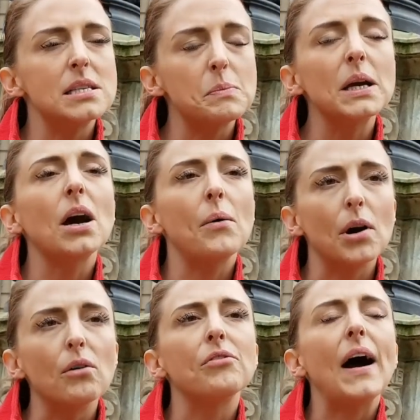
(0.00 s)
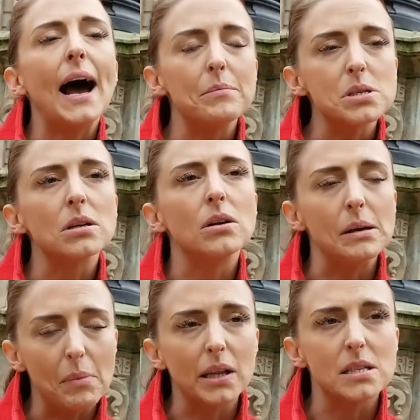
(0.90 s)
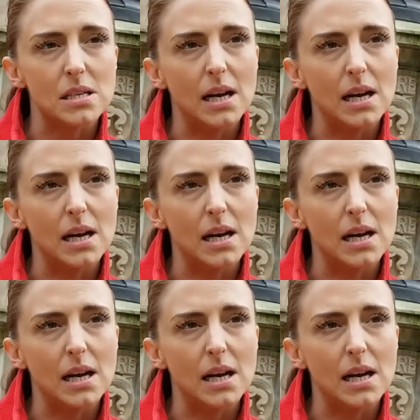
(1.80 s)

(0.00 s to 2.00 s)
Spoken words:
it's been going on for absolutely months.